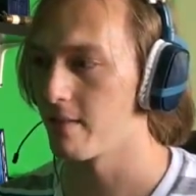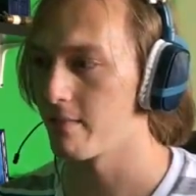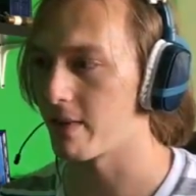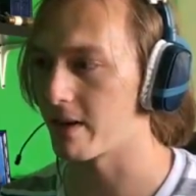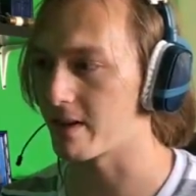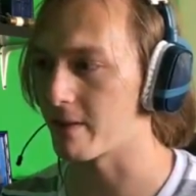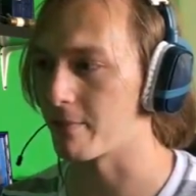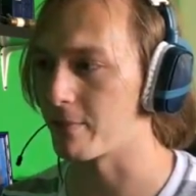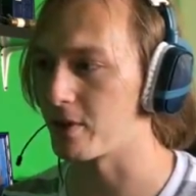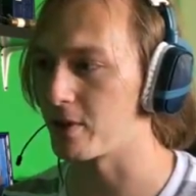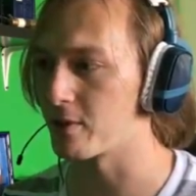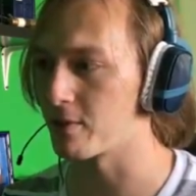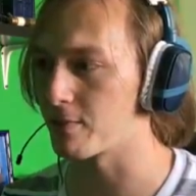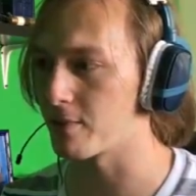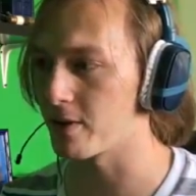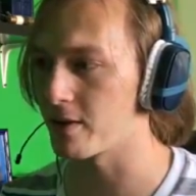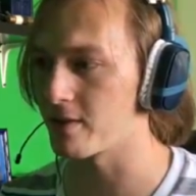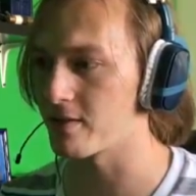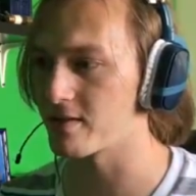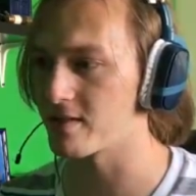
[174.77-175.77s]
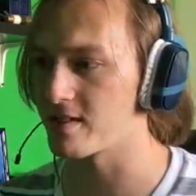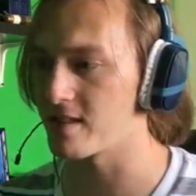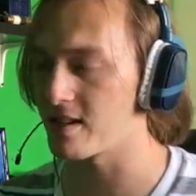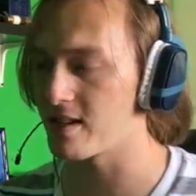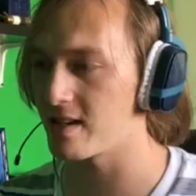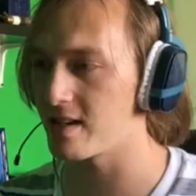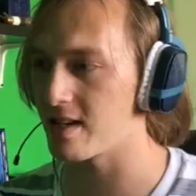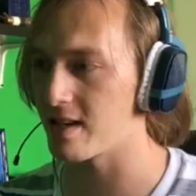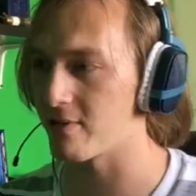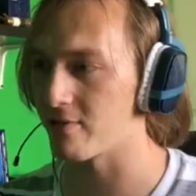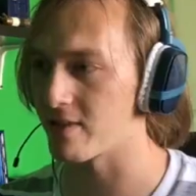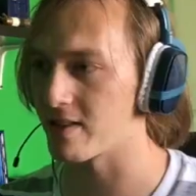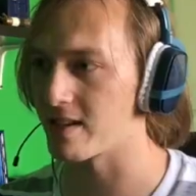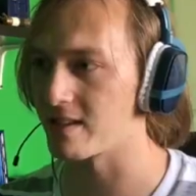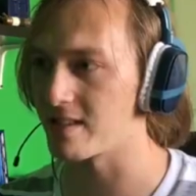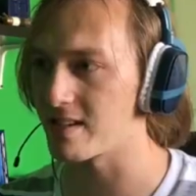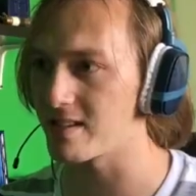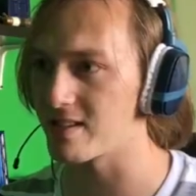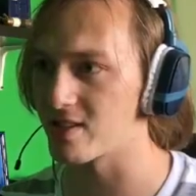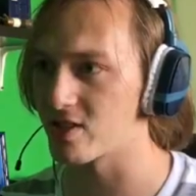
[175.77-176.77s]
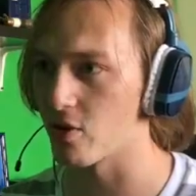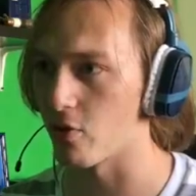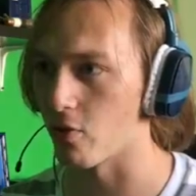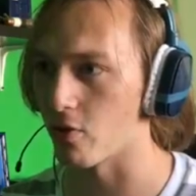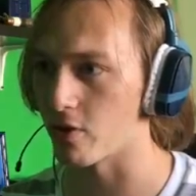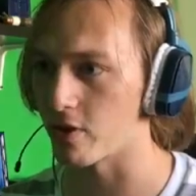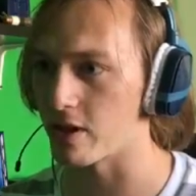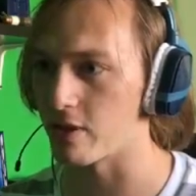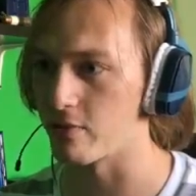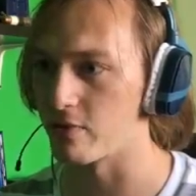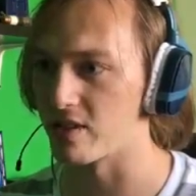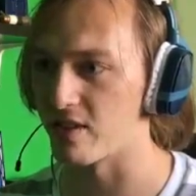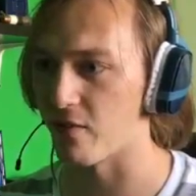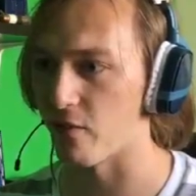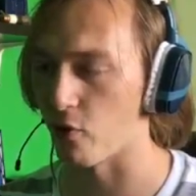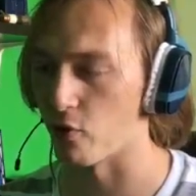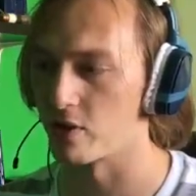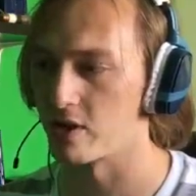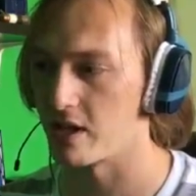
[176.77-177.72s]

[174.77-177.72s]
my computer players did and when they did score it was for